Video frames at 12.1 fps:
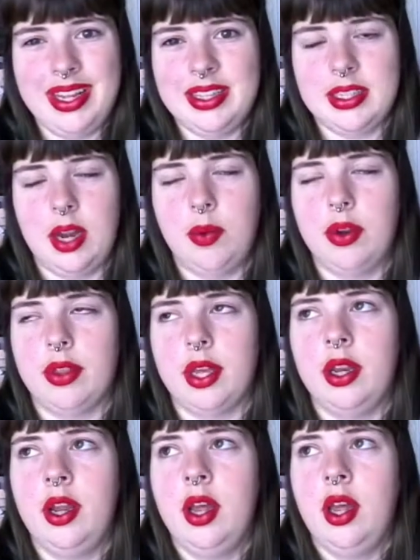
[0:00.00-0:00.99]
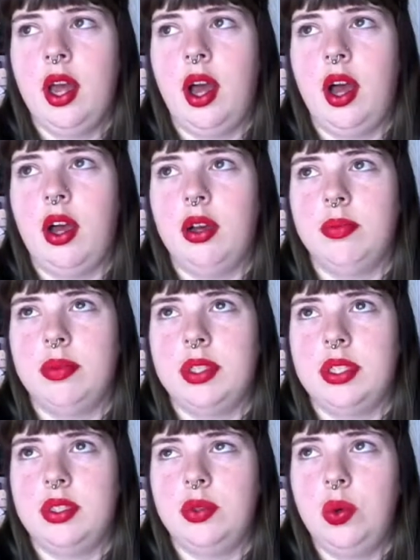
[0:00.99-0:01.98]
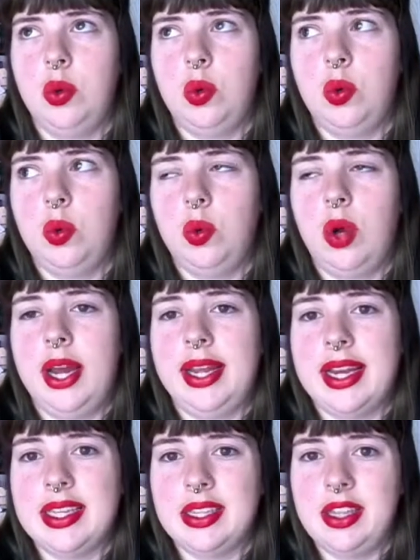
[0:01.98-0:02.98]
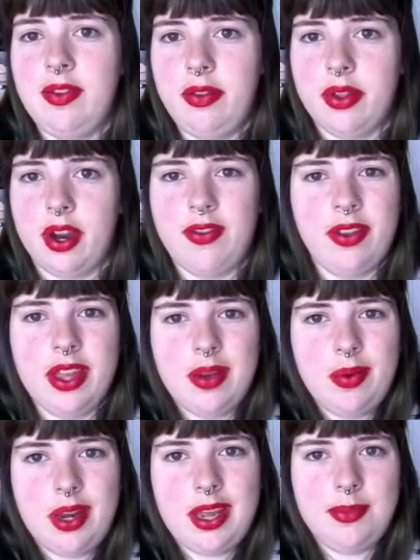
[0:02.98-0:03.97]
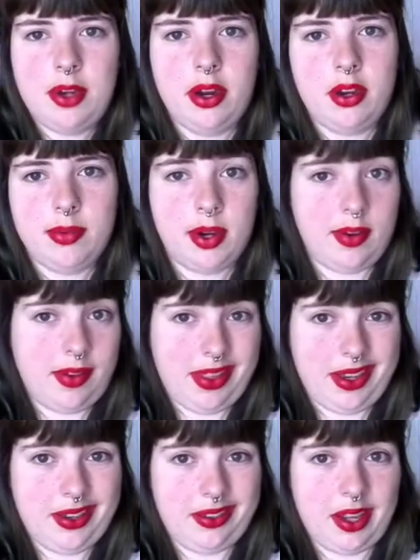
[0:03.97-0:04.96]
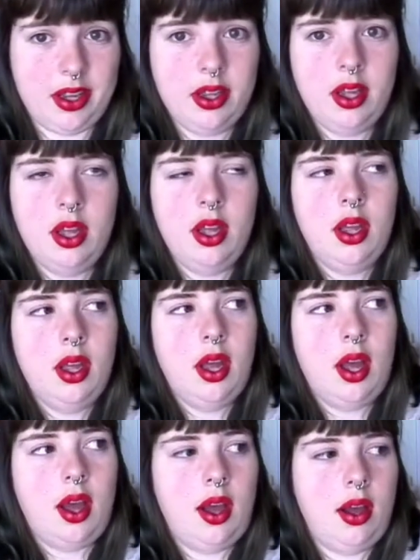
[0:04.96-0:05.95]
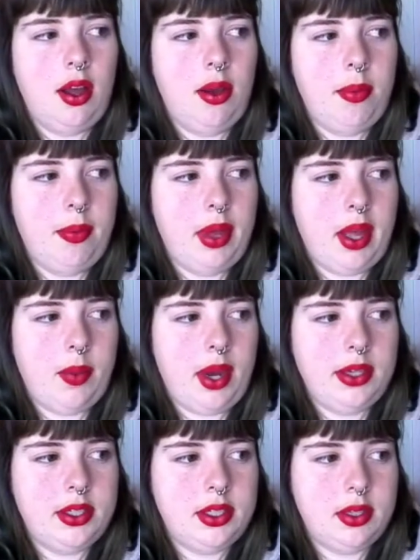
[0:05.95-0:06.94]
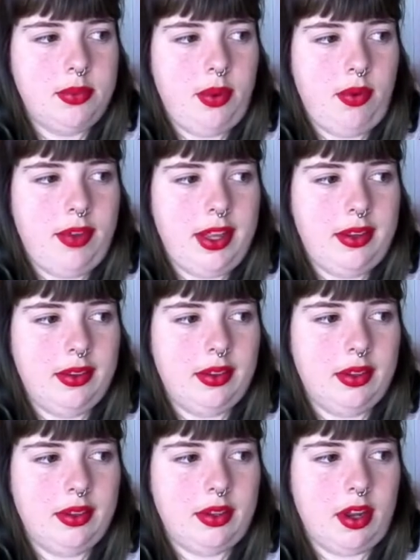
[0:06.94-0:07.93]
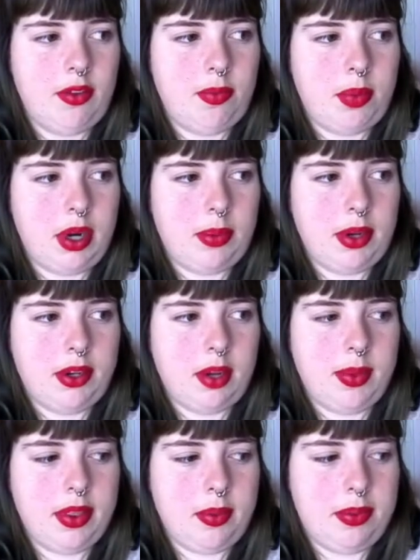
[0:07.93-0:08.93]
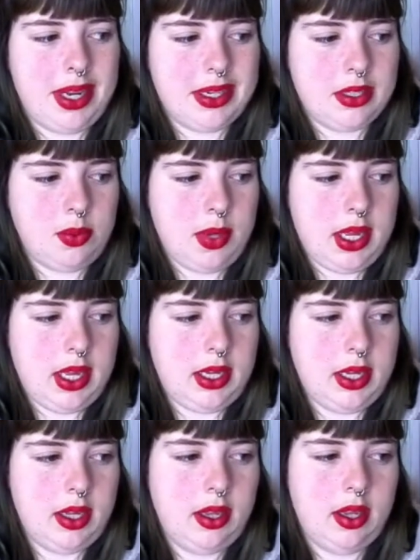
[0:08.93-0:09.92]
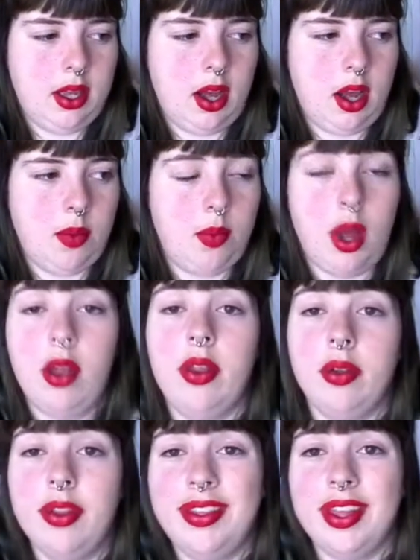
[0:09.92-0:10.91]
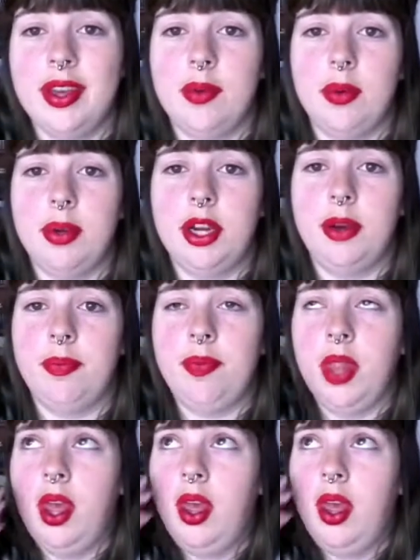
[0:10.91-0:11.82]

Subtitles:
it's not worth it. So I guess I'll leave you there. I feel like I want to keep talking, but I don't have anything to say. I watched some movies and stuff, but I'll probably talk about them next week. Only thing I want to bring up